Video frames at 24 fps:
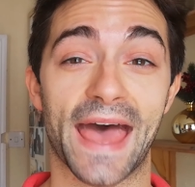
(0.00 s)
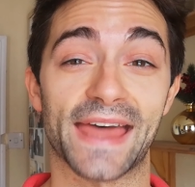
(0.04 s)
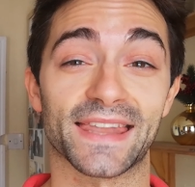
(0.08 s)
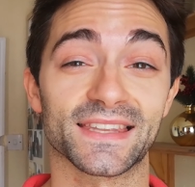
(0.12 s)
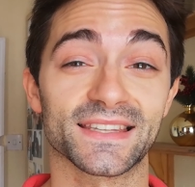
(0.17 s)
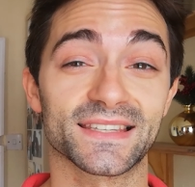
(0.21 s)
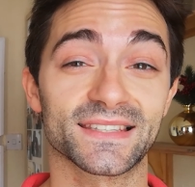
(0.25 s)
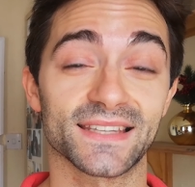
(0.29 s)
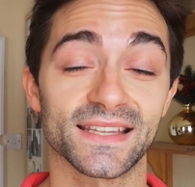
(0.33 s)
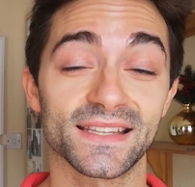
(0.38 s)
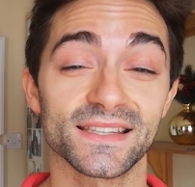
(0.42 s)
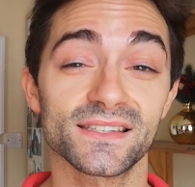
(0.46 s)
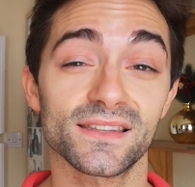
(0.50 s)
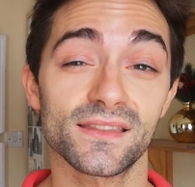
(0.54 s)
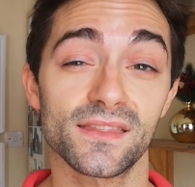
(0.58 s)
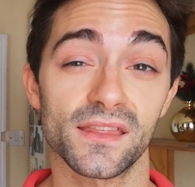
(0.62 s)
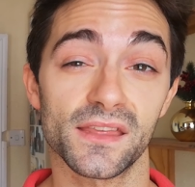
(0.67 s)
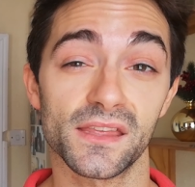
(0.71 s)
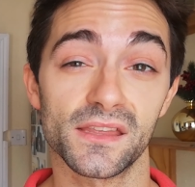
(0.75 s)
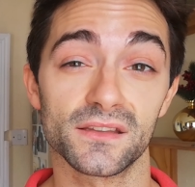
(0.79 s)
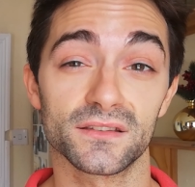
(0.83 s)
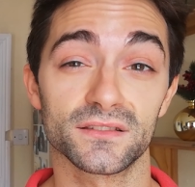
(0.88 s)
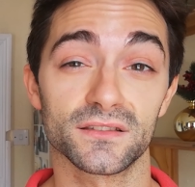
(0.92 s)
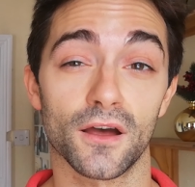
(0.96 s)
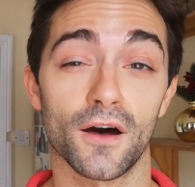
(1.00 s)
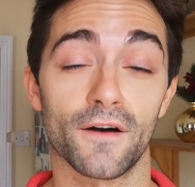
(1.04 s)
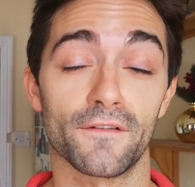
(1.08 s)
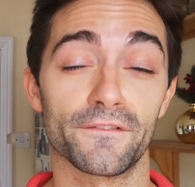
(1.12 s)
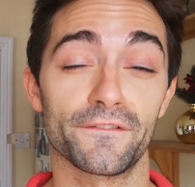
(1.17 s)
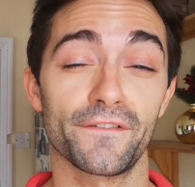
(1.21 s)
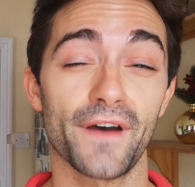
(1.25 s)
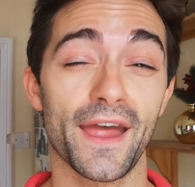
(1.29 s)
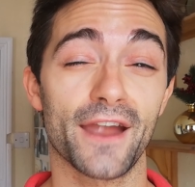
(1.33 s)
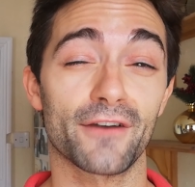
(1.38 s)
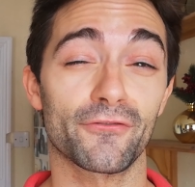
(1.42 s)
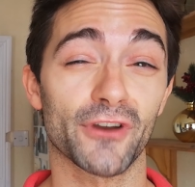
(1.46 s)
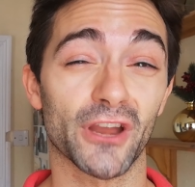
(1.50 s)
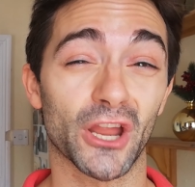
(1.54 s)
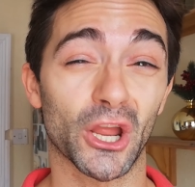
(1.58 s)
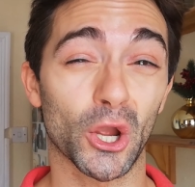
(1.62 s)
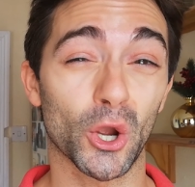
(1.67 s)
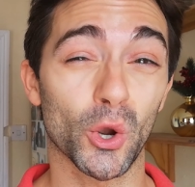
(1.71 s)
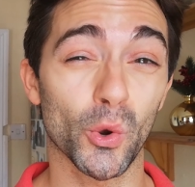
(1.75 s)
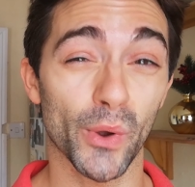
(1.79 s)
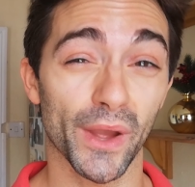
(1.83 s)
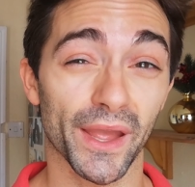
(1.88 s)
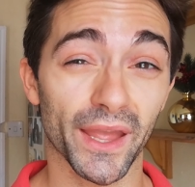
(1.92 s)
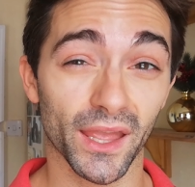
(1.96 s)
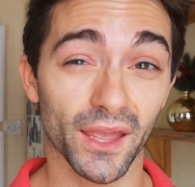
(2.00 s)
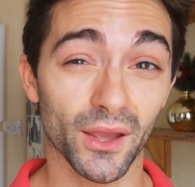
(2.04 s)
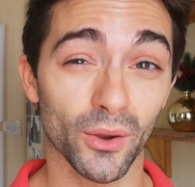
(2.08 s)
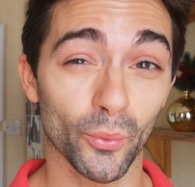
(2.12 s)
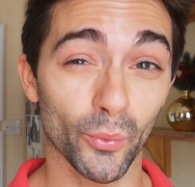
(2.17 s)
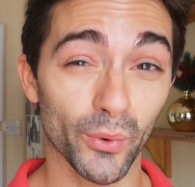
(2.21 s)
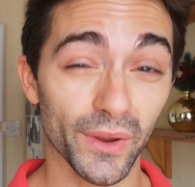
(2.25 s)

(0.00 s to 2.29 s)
and since these are very quick,